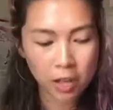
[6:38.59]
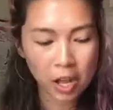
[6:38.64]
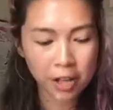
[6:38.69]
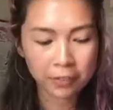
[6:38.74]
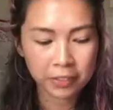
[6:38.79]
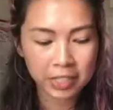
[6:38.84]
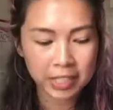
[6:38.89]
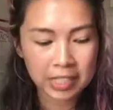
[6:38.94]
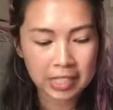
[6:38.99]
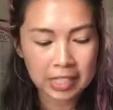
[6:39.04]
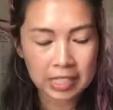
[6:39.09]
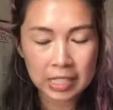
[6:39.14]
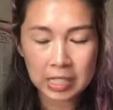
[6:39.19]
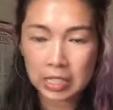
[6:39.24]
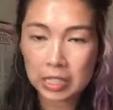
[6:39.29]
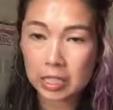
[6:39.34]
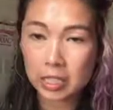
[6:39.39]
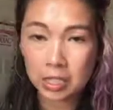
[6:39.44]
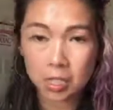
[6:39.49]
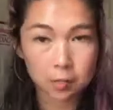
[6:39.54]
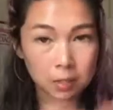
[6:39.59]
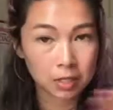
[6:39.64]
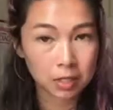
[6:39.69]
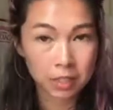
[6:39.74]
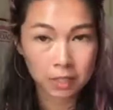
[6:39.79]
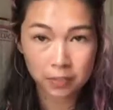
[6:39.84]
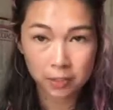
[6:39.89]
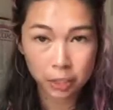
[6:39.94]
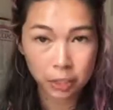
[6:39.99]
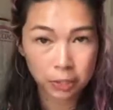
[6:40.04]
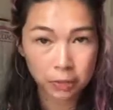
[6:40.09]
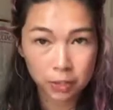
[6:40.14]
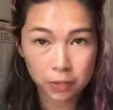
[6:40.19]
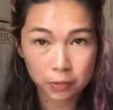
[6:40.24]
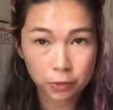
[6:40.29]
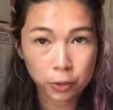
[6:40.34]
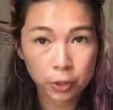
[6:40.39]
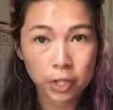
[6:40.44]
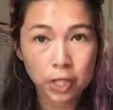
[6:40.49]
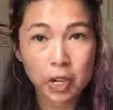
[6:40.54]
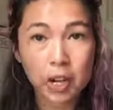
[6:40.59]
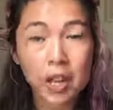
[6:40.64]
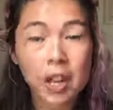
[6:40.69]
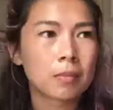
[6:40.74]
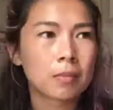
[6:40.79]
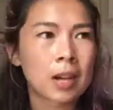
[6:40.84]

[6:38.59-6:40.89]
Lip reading: Obviously, that's what this video is for.